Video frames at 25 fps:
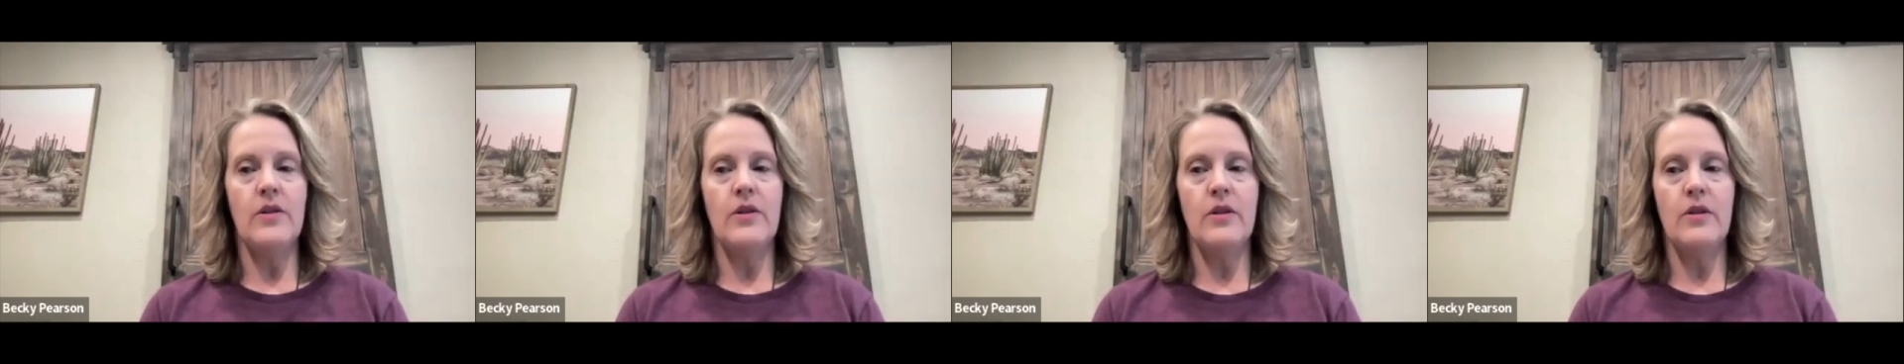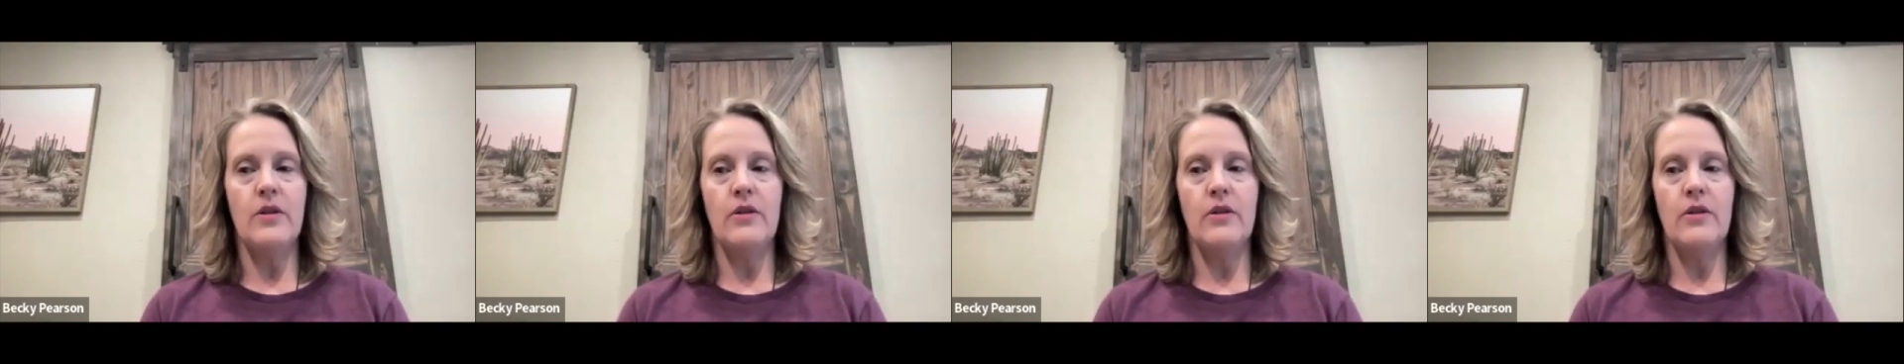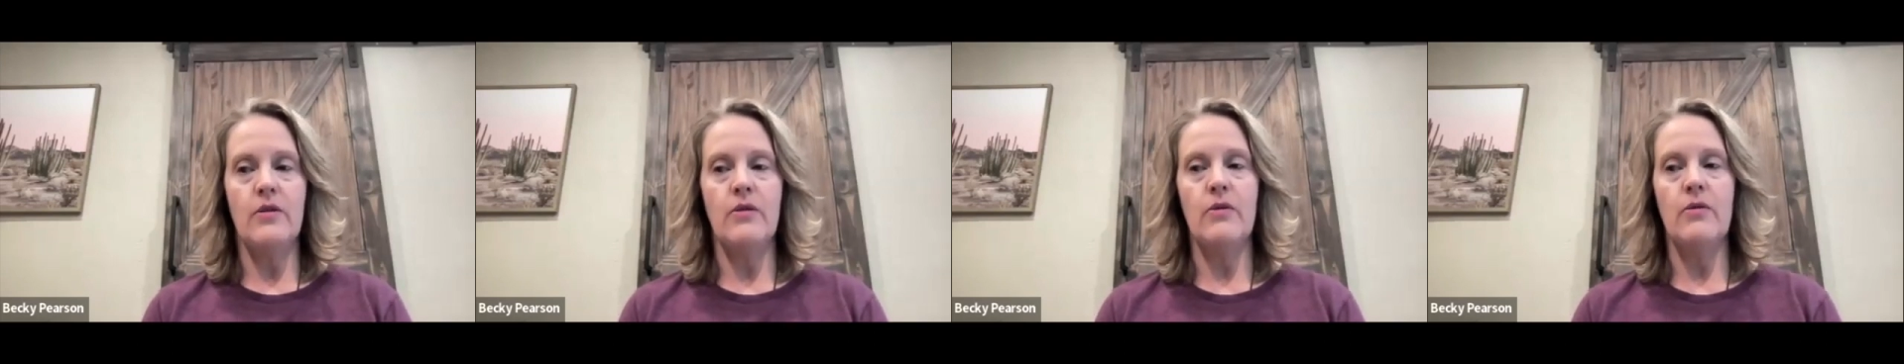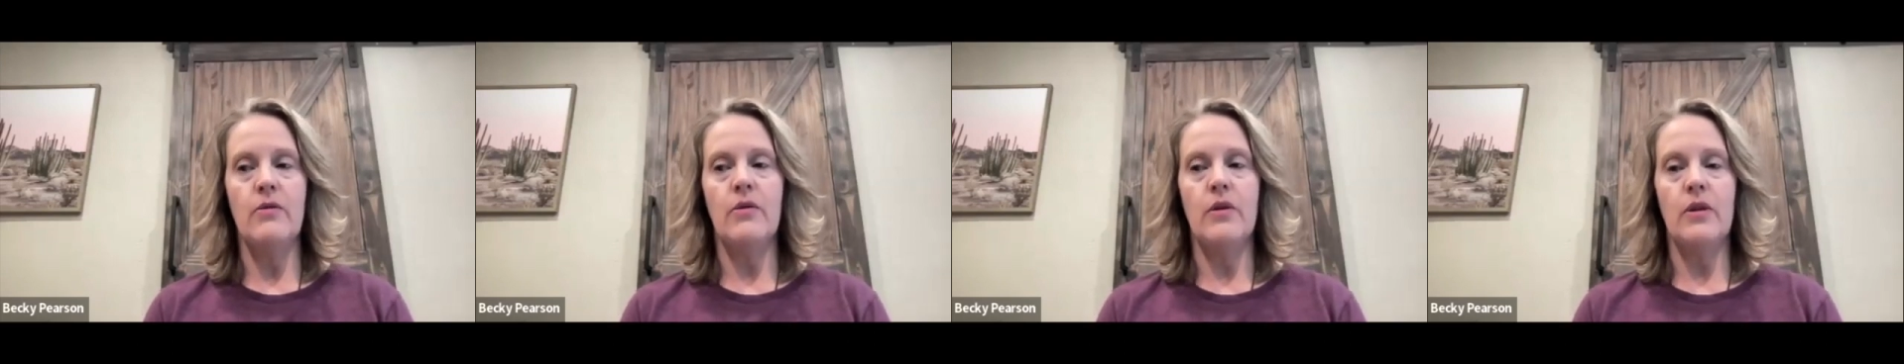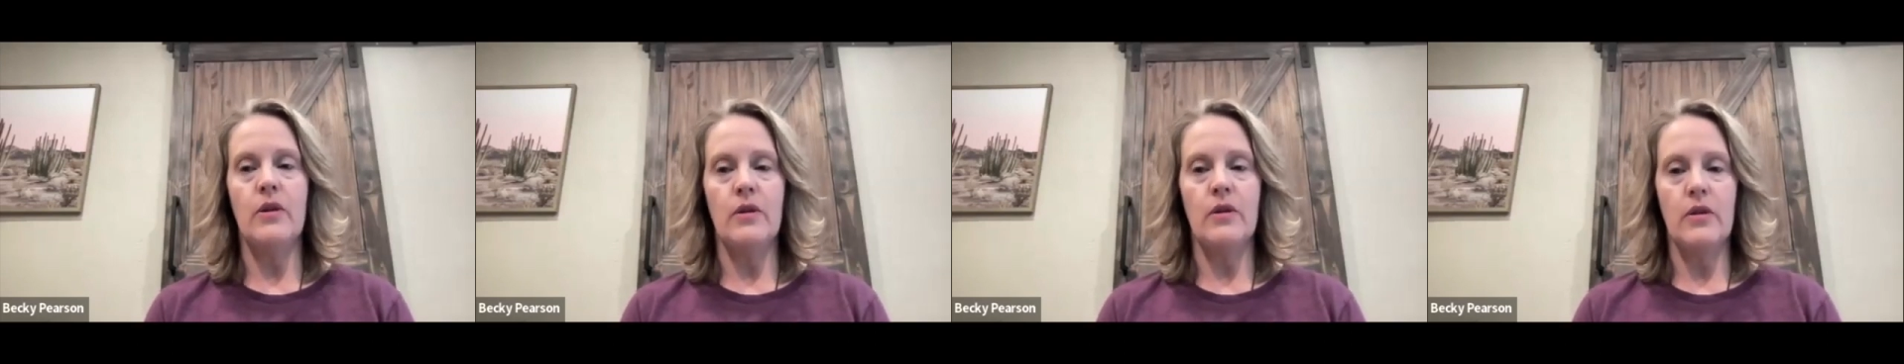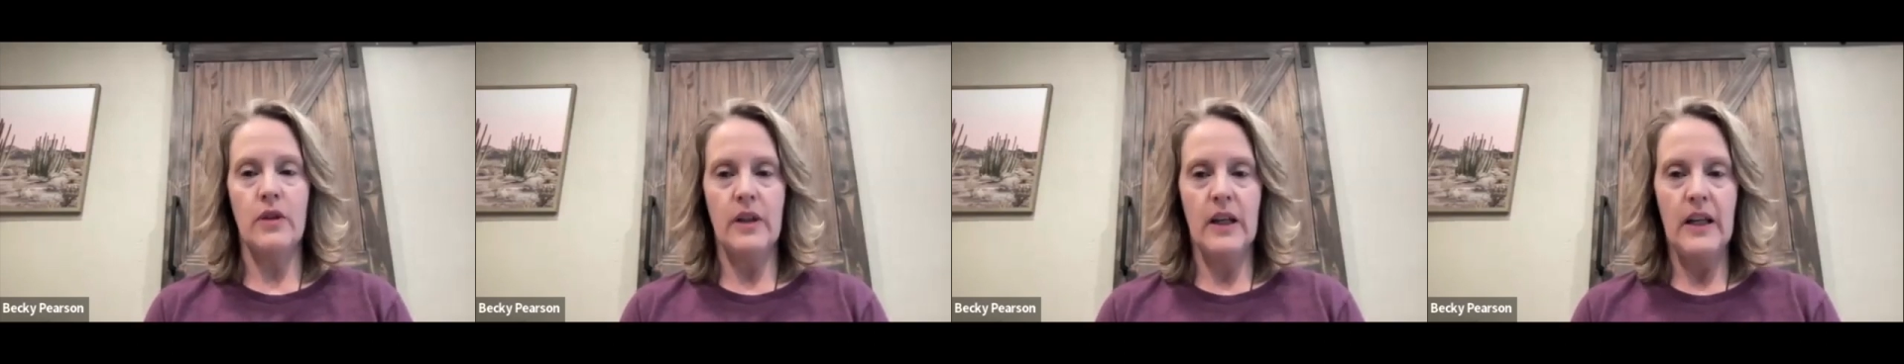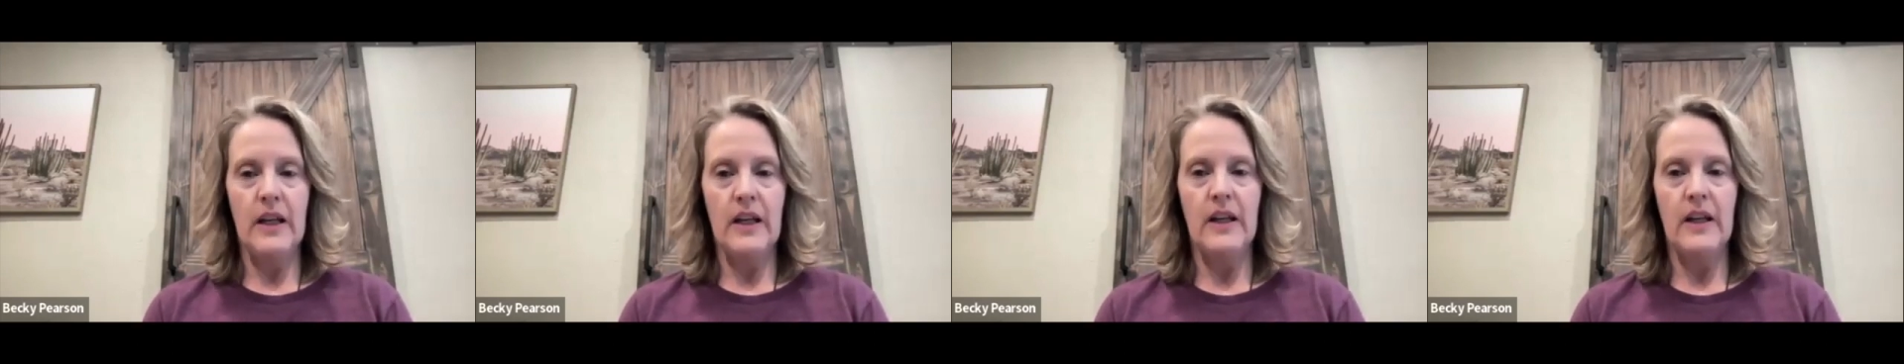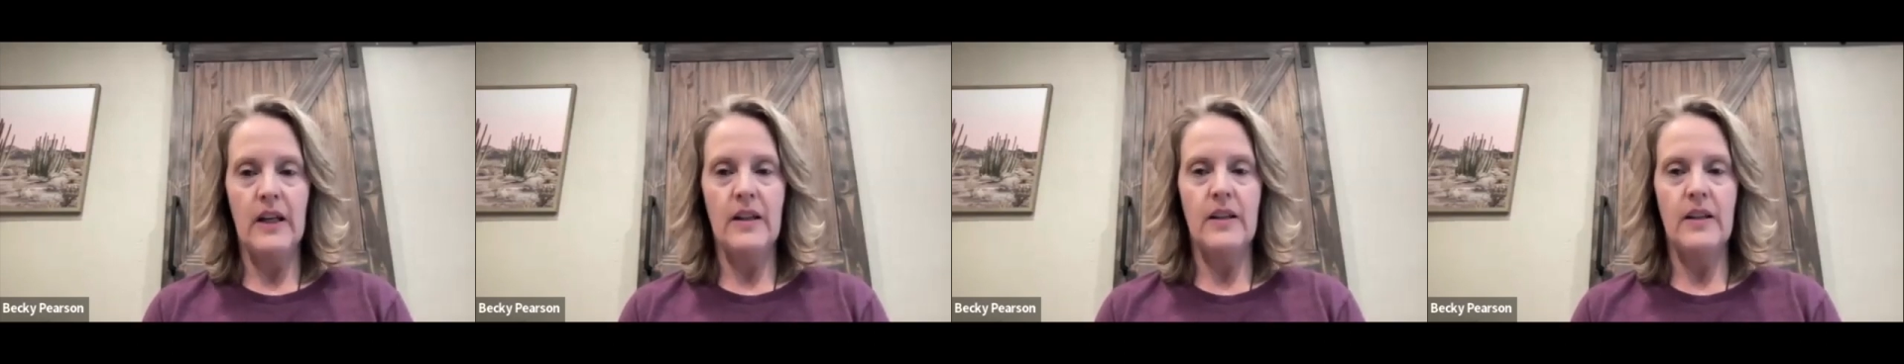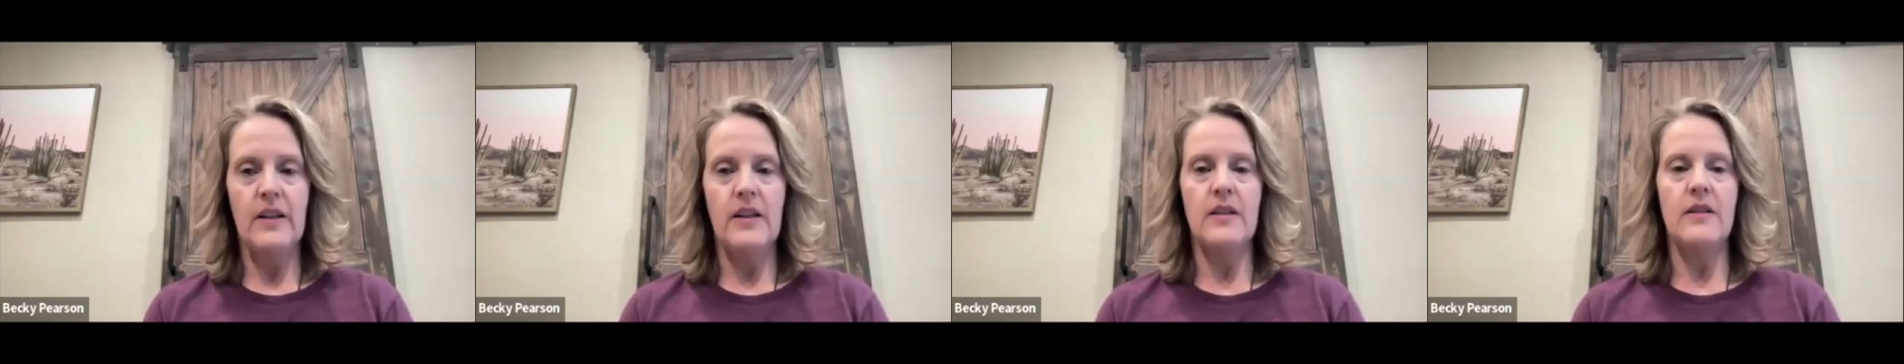to look
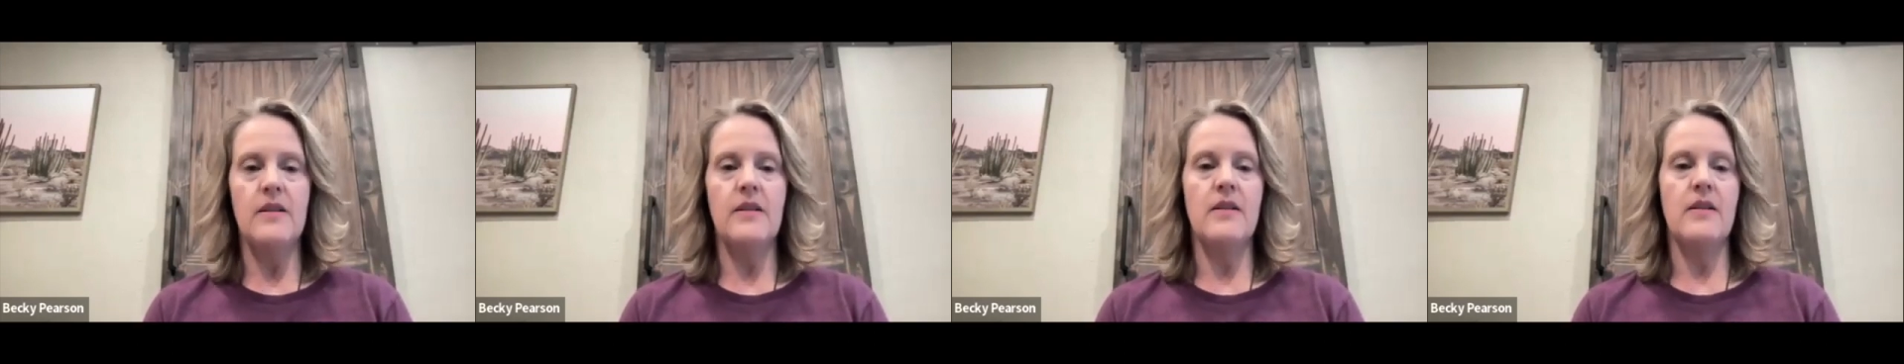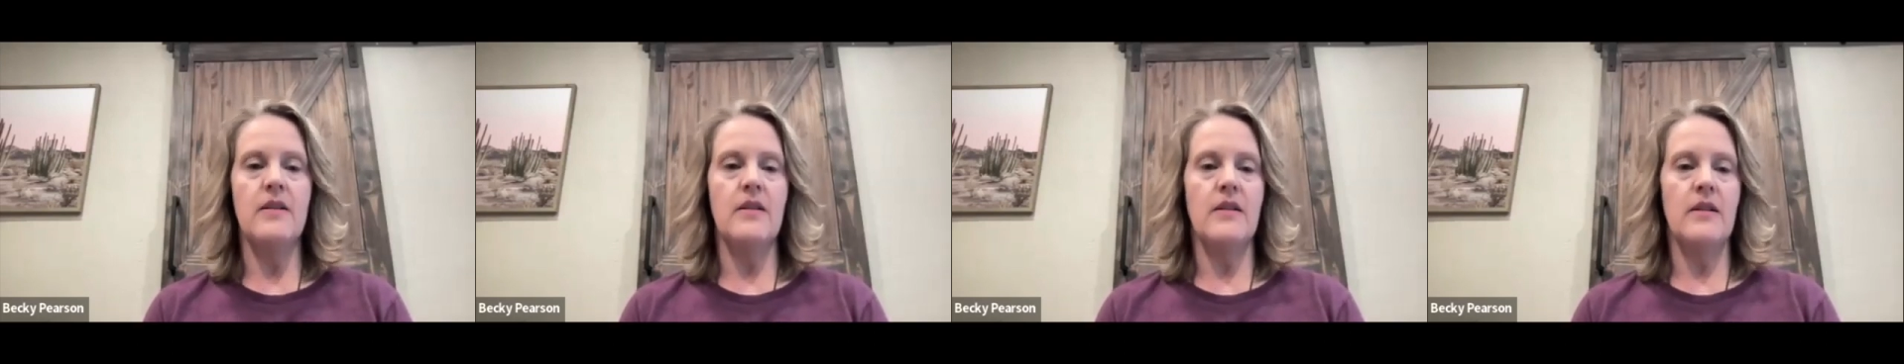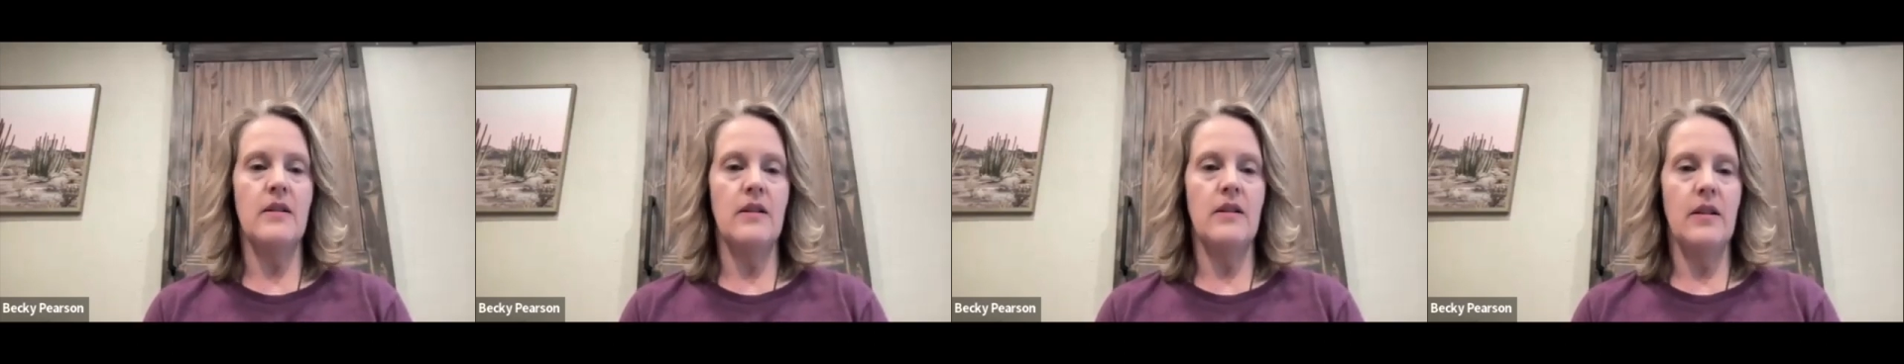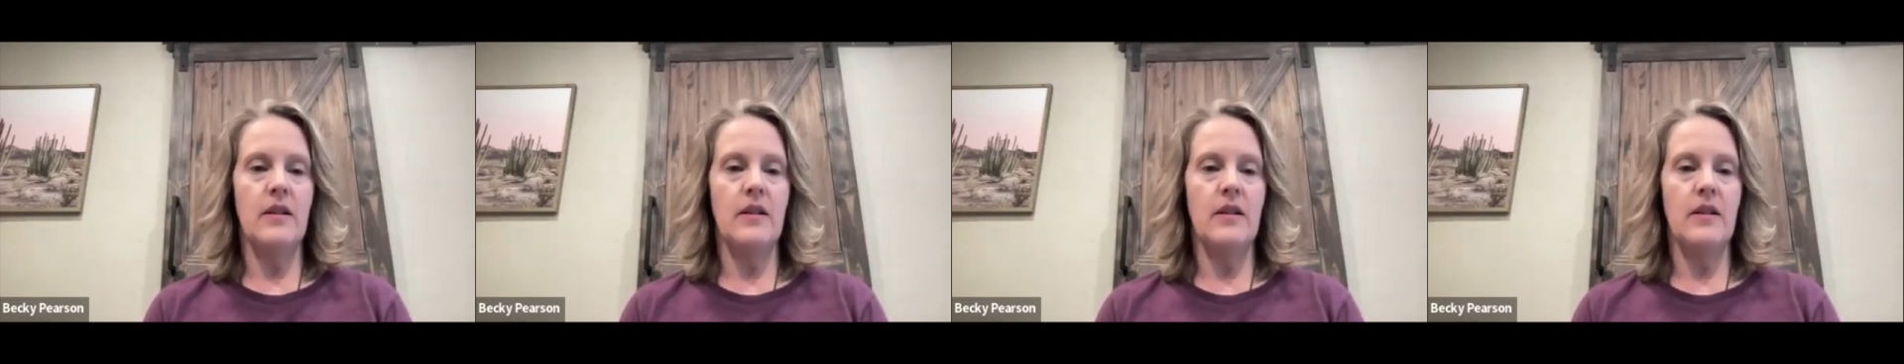at is